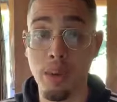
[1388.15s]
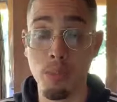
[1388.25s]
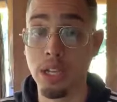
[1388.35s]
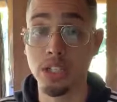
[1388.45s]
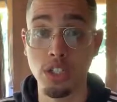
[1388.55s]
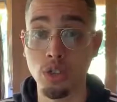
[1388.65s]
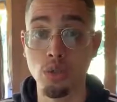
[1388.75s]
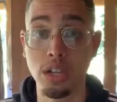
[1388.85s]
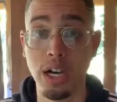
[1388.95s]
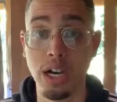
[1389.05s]
I'm willing to
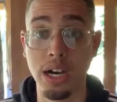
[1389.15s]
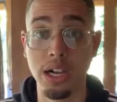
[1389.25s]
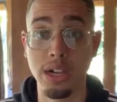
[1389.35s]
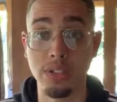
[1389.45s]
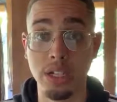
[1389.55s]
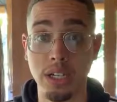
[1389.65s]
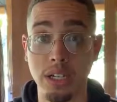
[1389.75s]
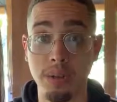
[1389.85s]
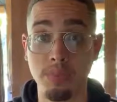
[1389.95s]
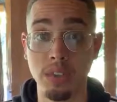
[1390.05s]
do the uh,
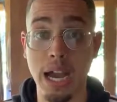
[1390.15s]
the.